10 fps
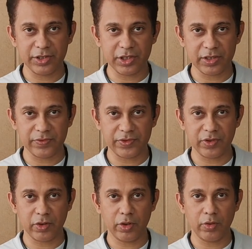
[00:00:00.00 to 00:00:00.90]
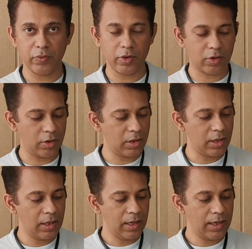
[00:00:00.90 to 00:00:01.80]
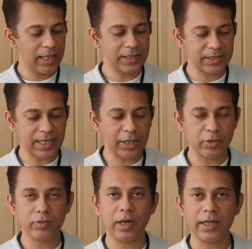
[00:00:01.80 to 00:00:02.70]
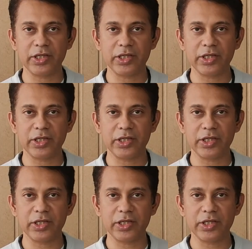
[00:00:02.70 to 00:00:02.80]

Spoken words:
regions which we are going to work on, let's try to